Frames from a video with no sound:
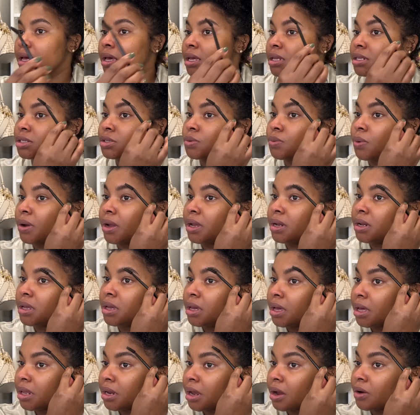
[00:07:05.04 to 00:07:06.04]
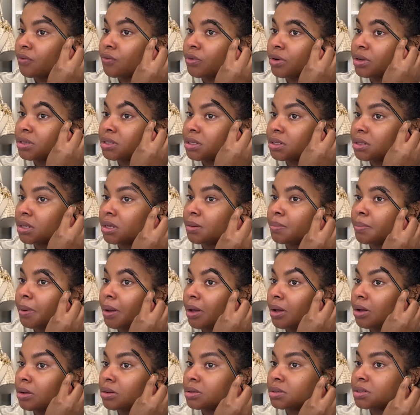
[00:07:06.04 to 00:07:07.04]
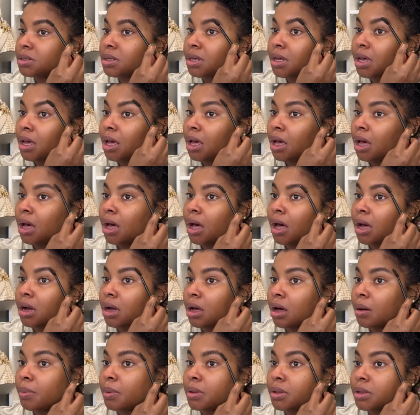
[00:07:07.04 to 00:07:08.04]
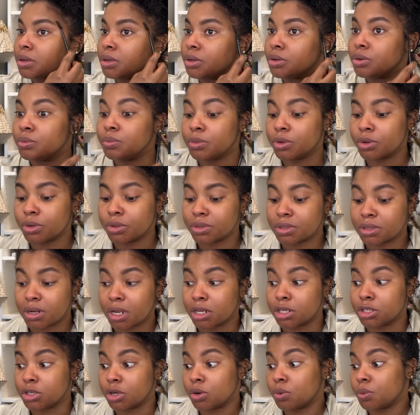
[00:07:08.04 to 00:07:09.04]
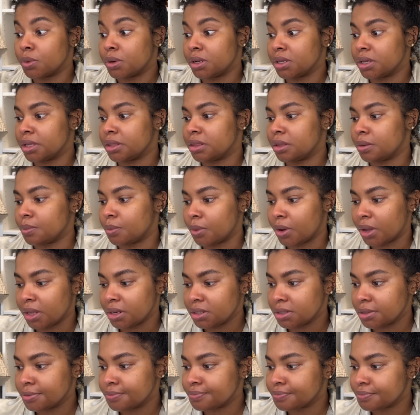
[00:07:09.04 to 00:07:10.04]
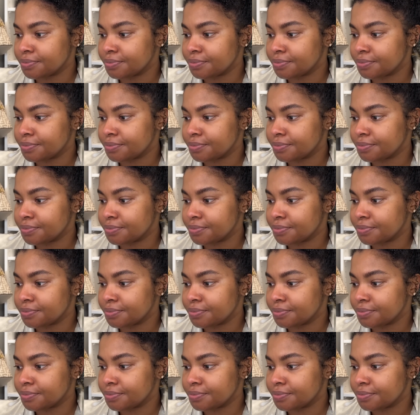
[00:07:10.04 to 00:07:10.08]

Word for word: it's rainy and I recently bought a couple of new mules and I don't want to get them wet.